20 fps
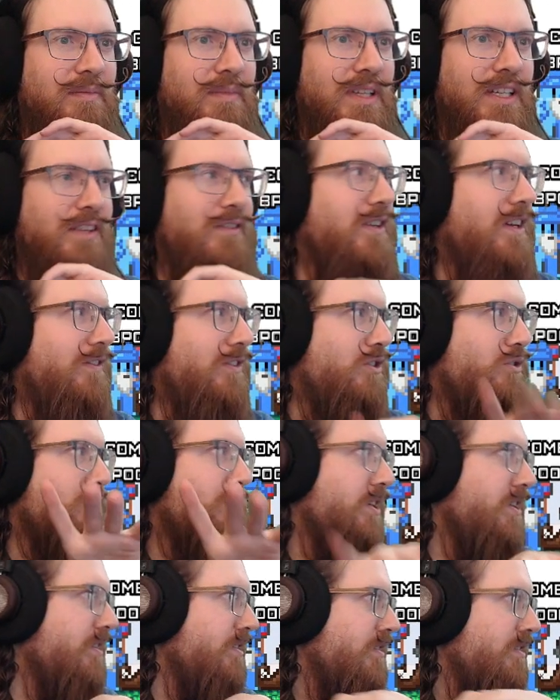like if you have a
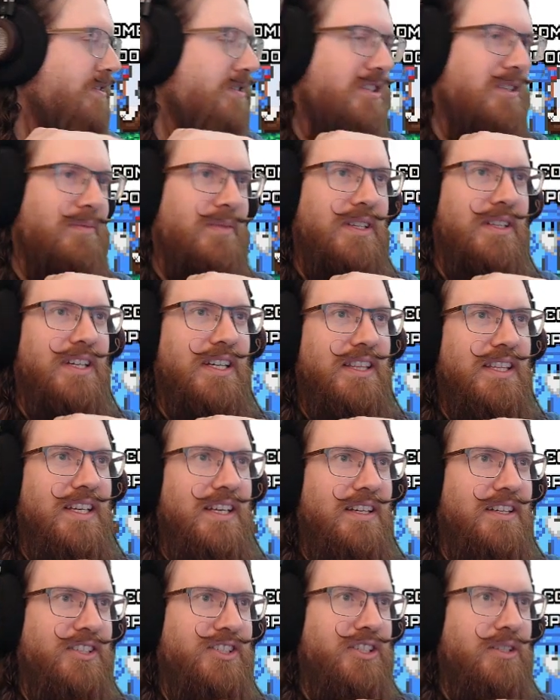trigger or something like
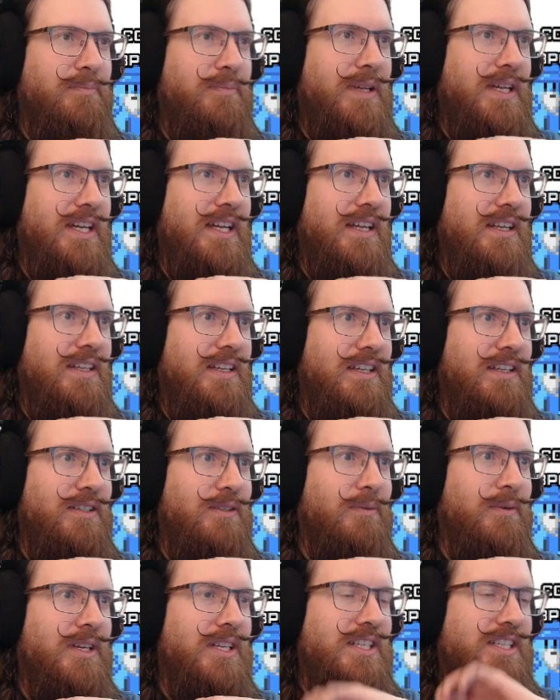that, a jump pad, and
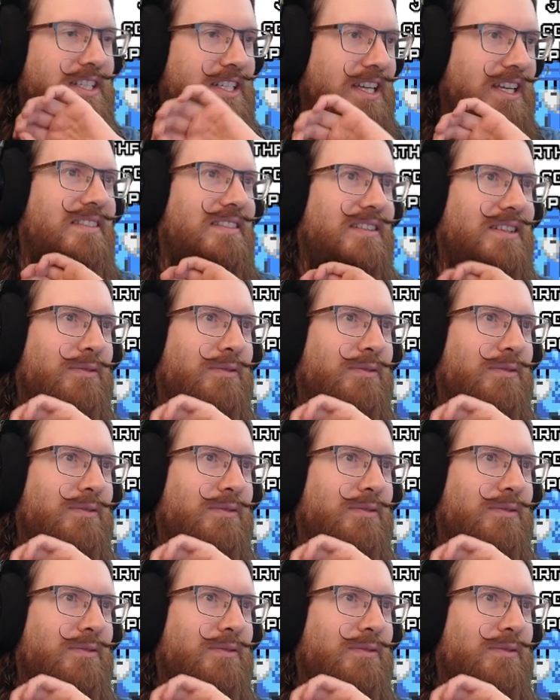you want to set the